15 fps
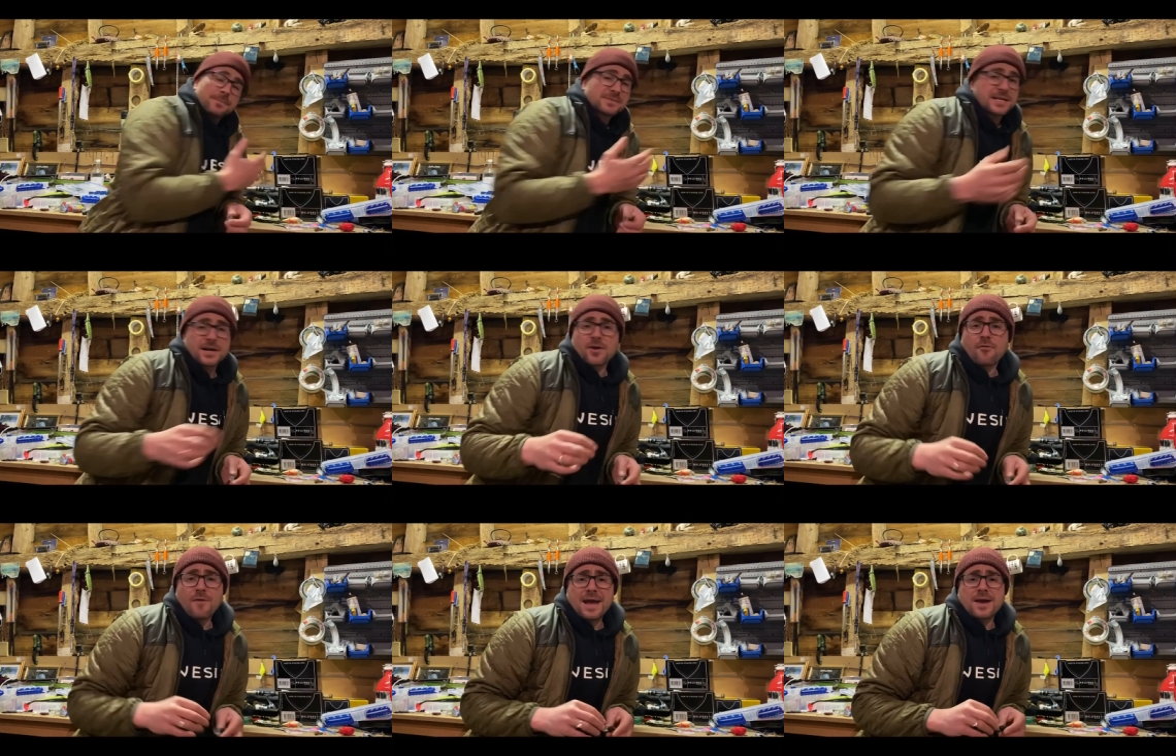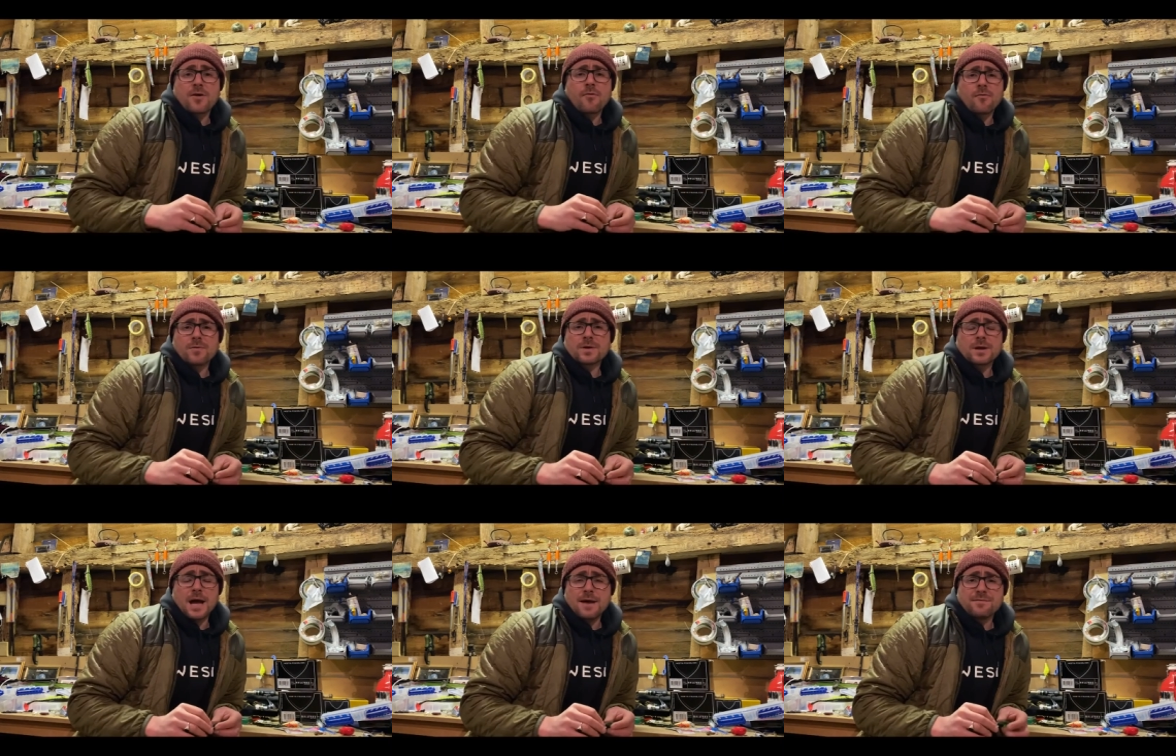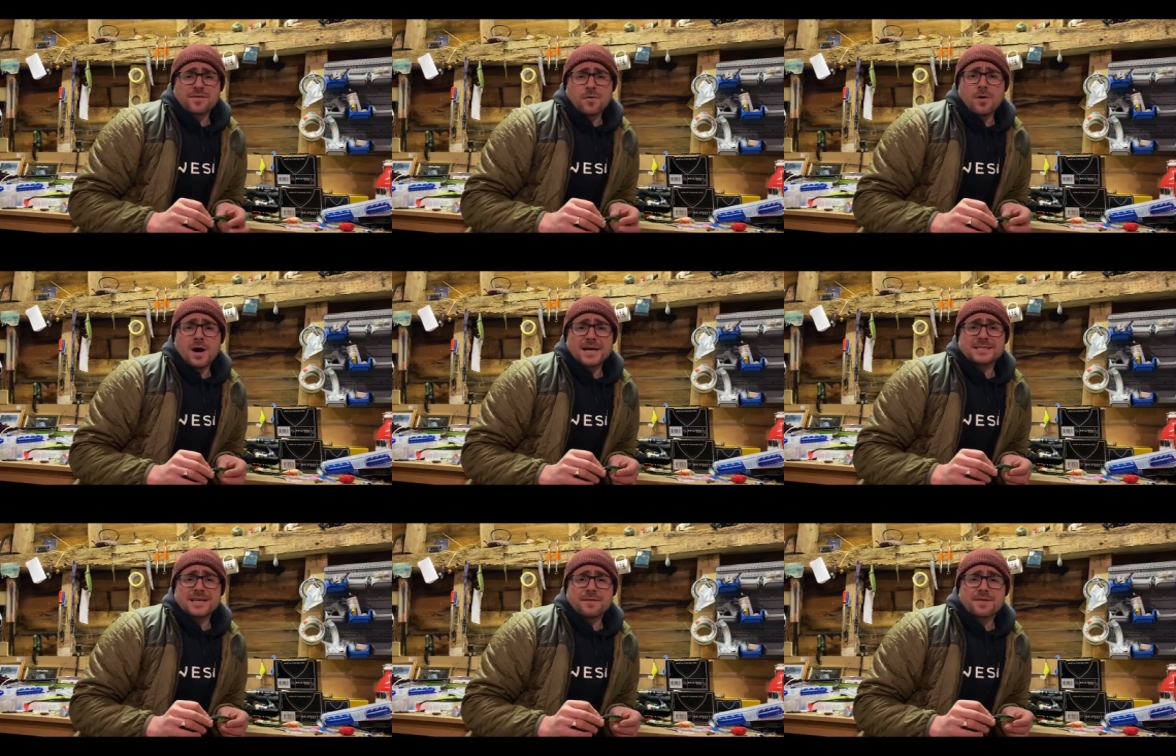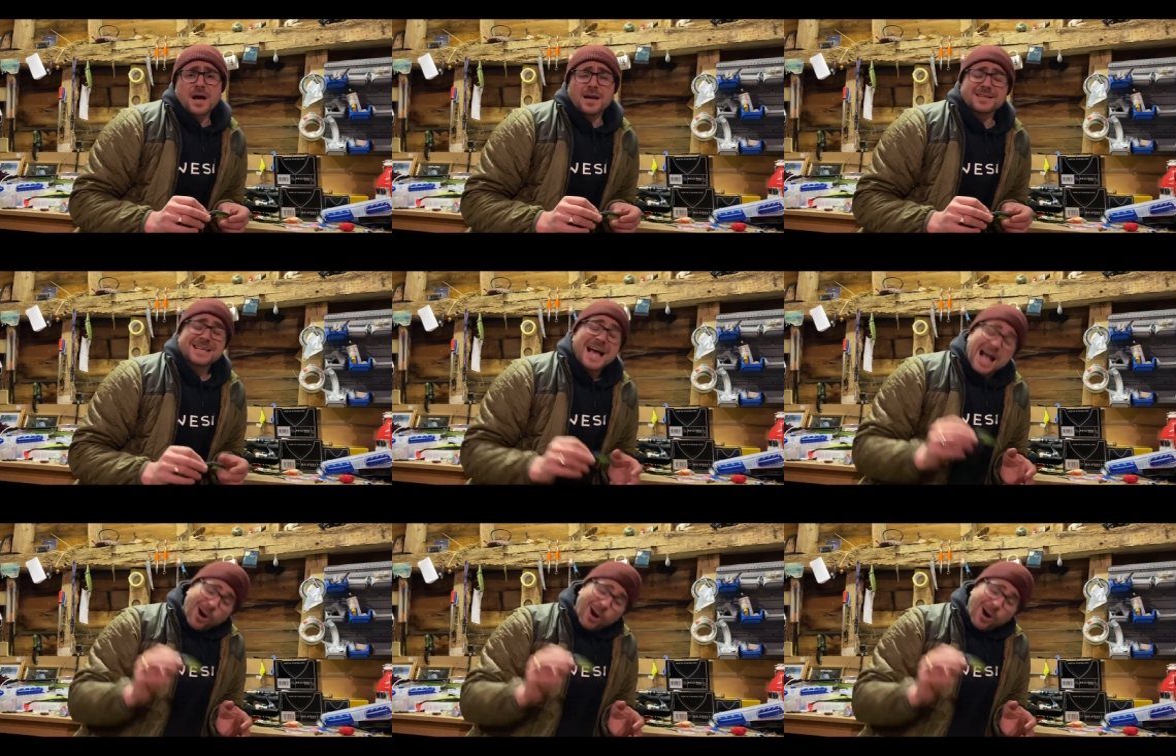in a great variety of colours.